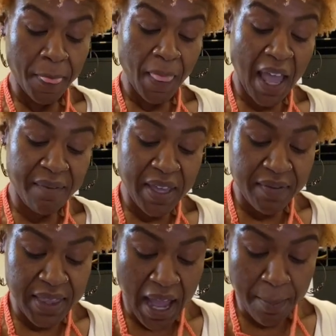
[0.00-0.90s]
I've
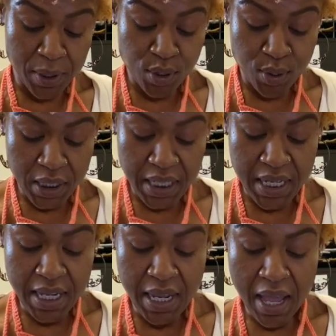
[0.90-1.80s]
given the
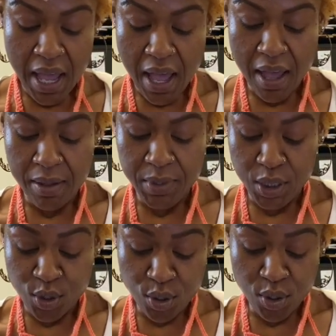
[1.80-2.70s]
opportunity to
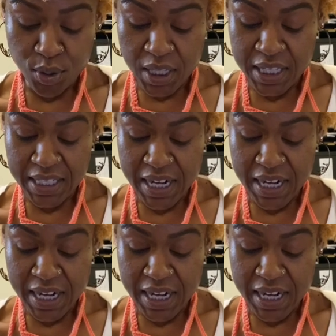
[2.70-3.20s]
do those things,